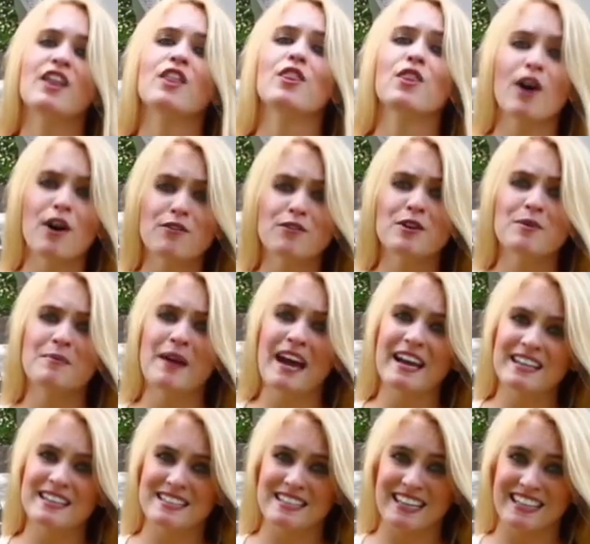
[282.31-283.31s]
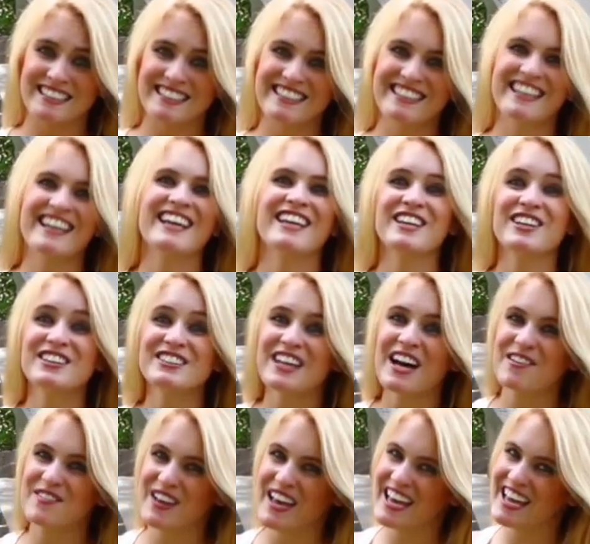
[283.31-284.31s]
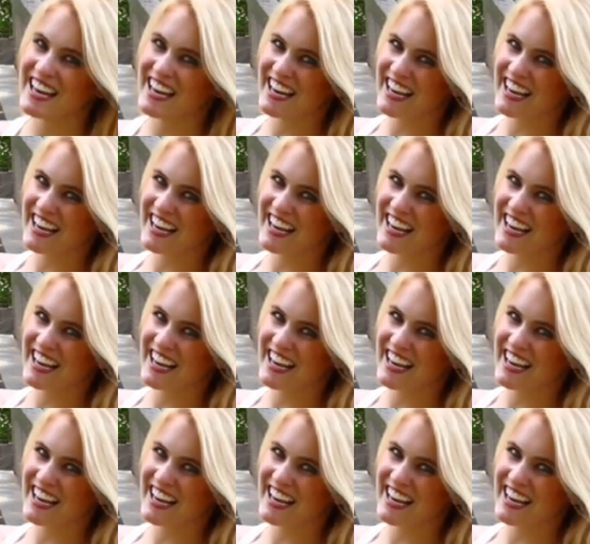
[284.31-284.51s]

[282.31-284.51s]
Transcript: The Flip Magazine. You'll love it.